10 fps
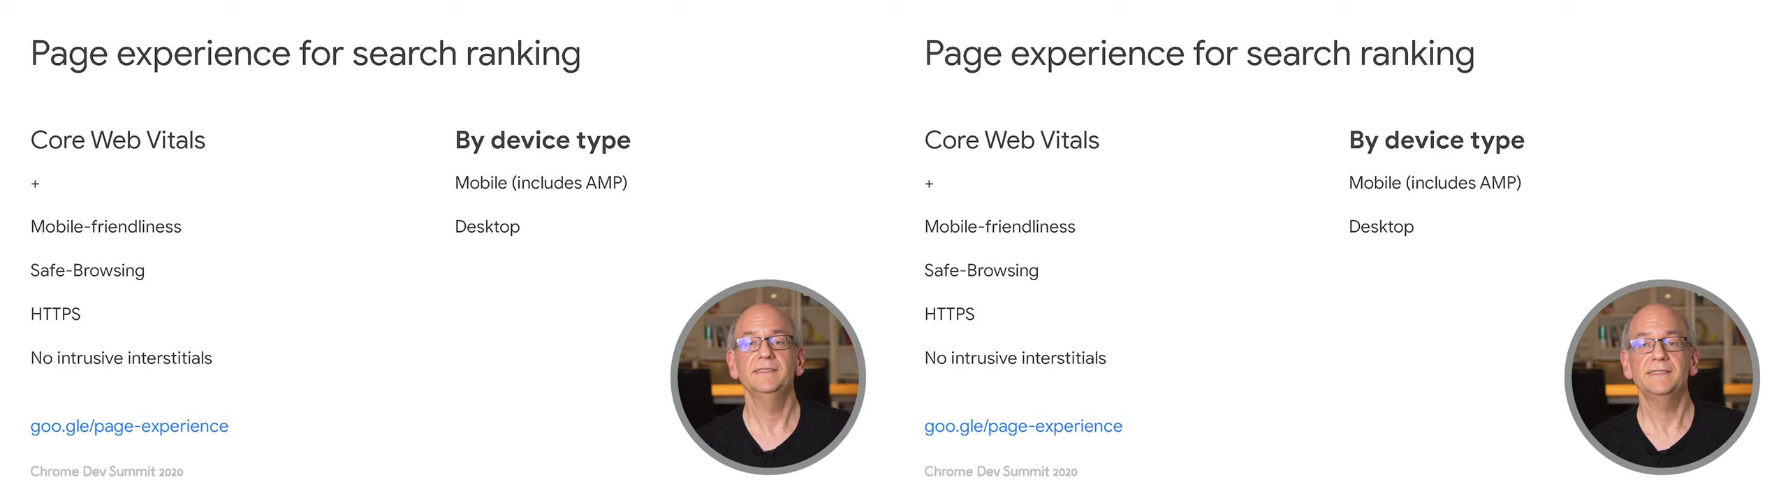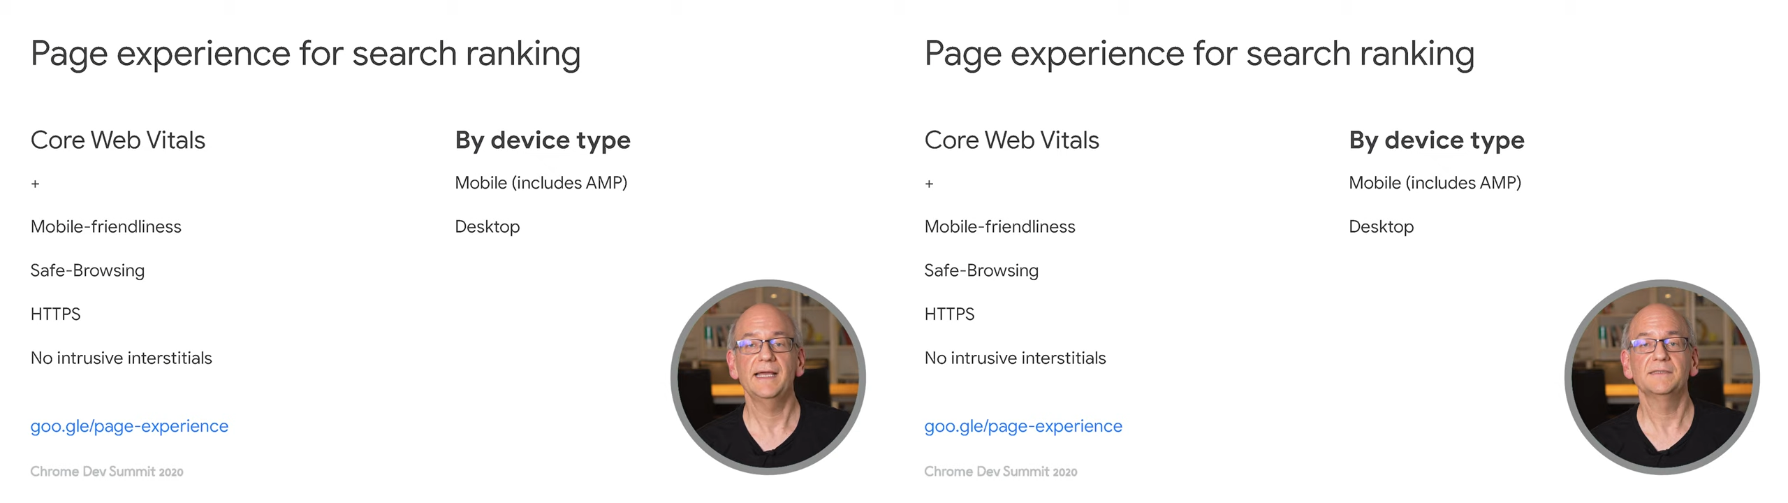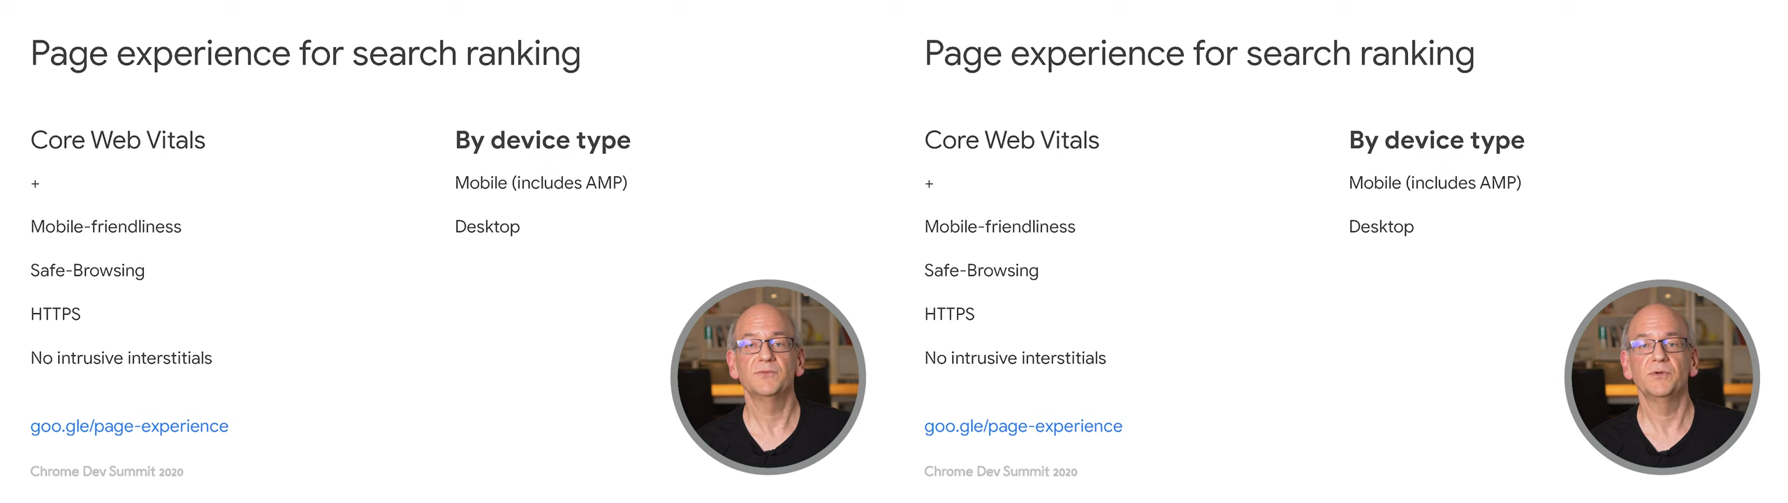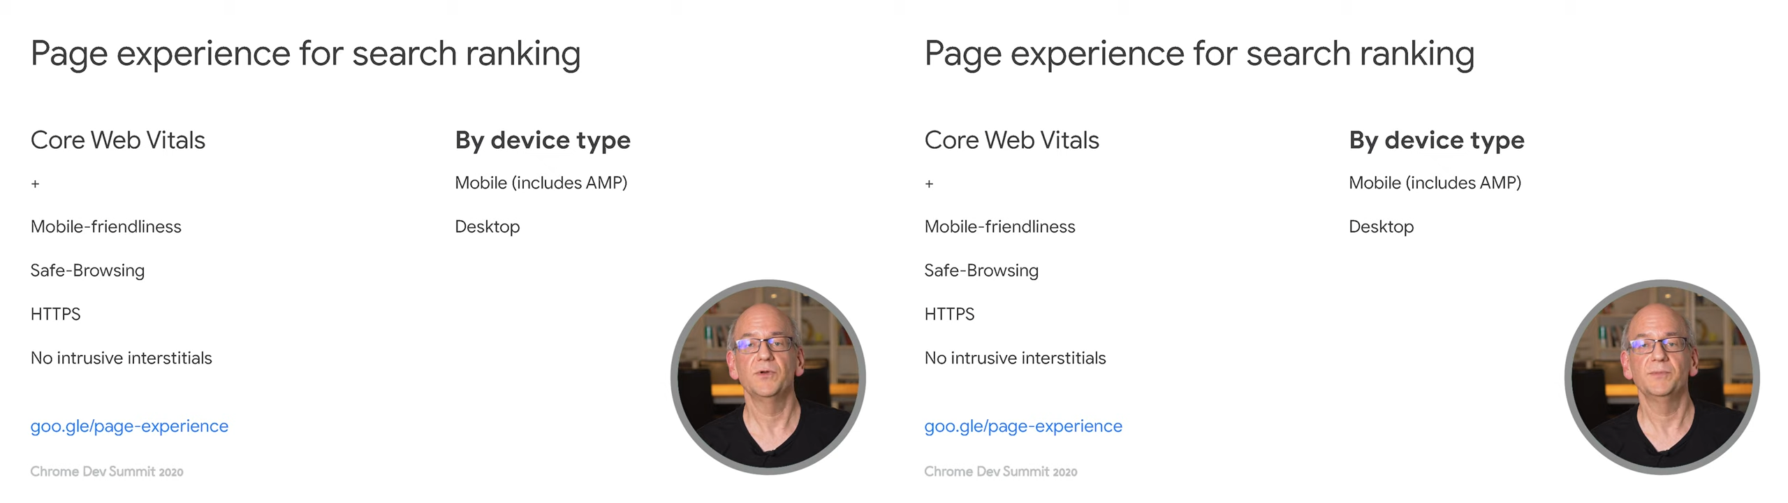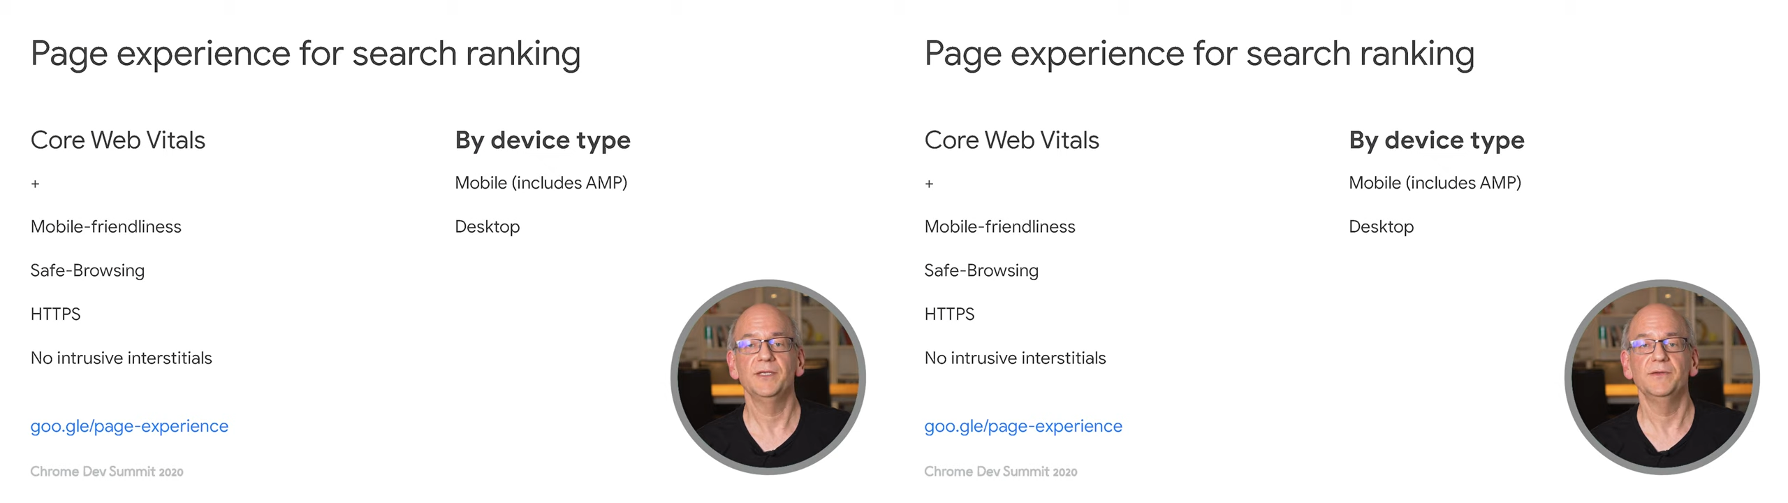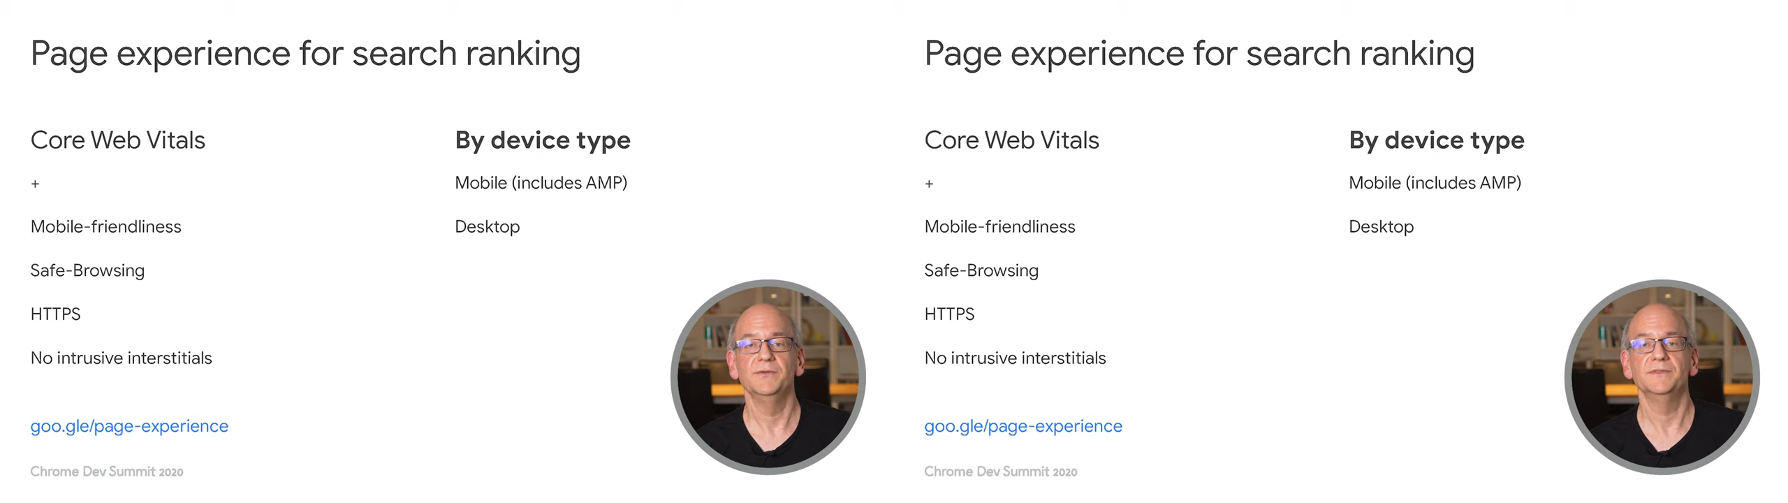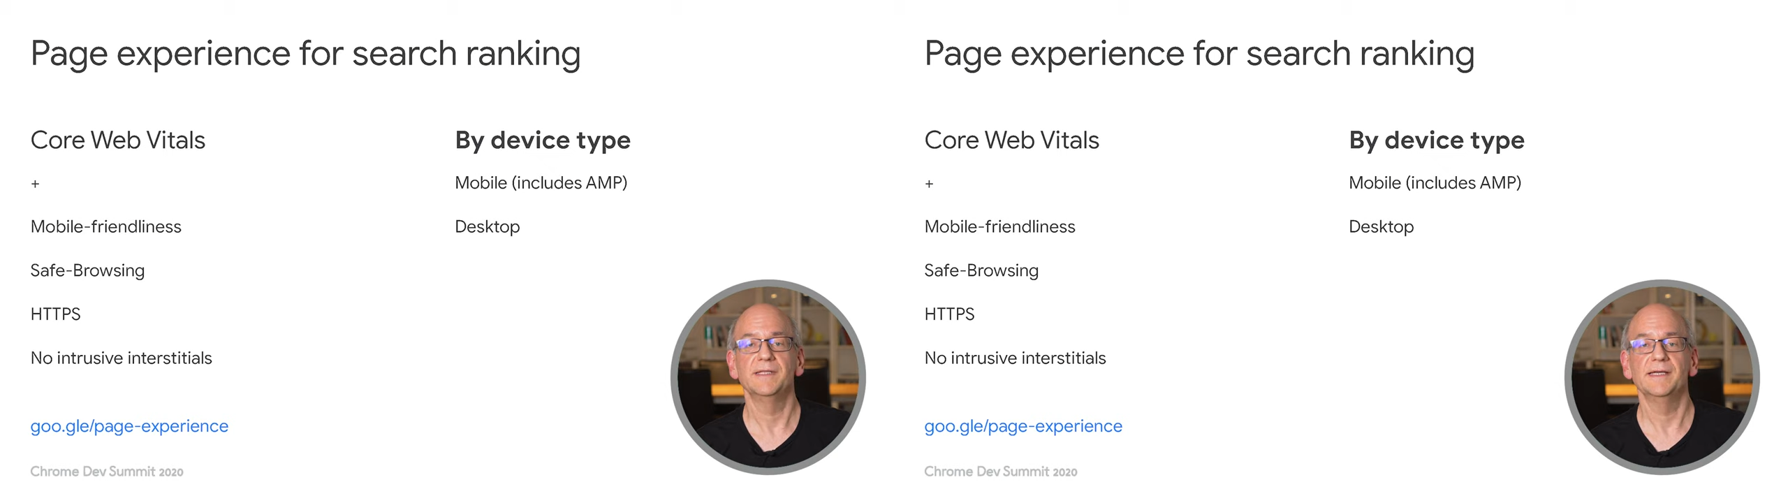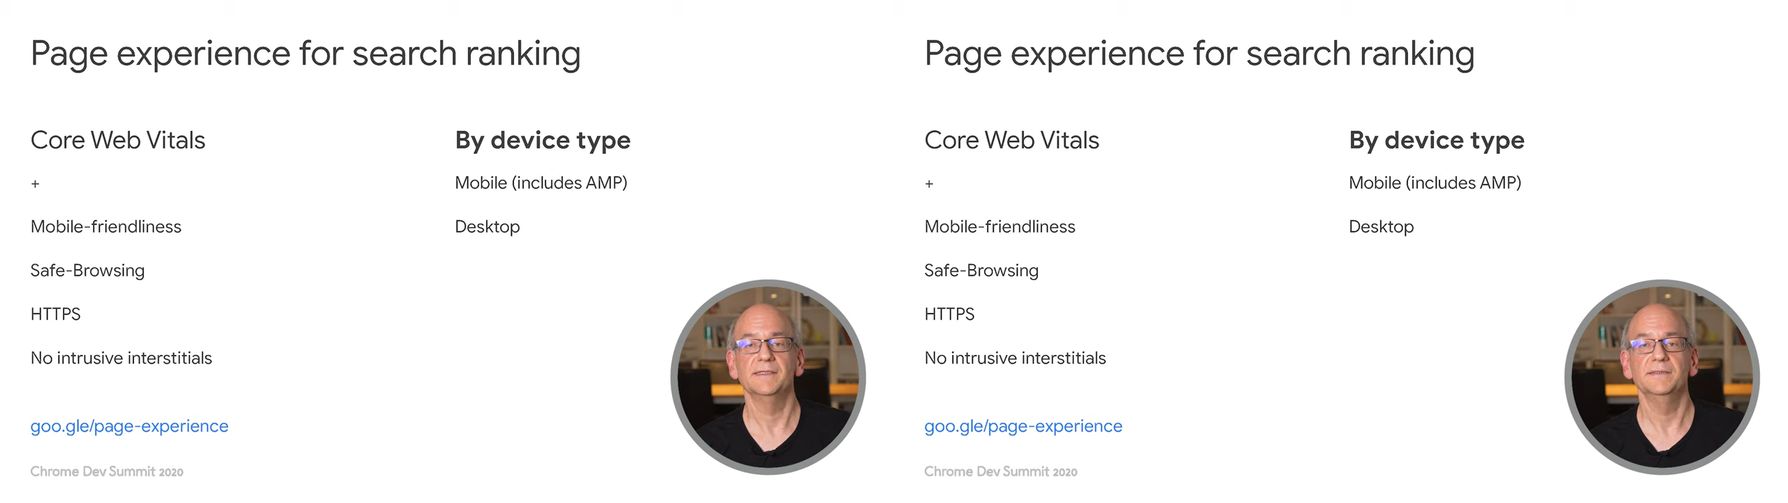that's what will be used
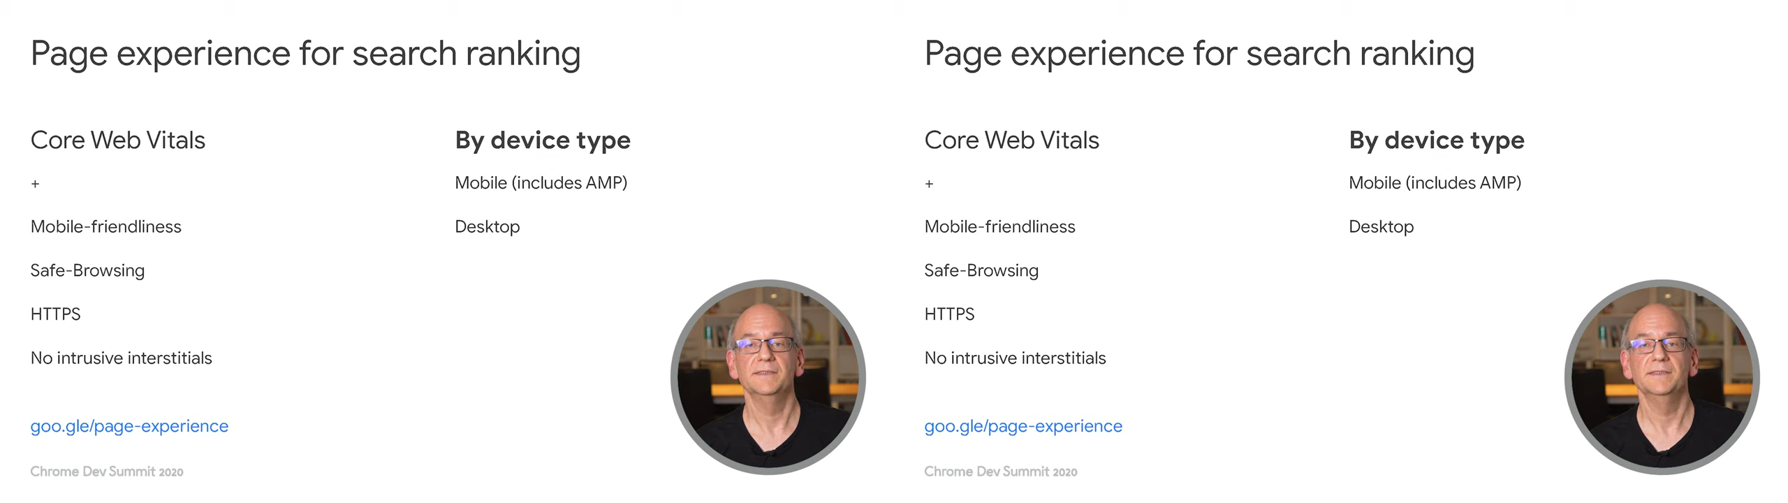then.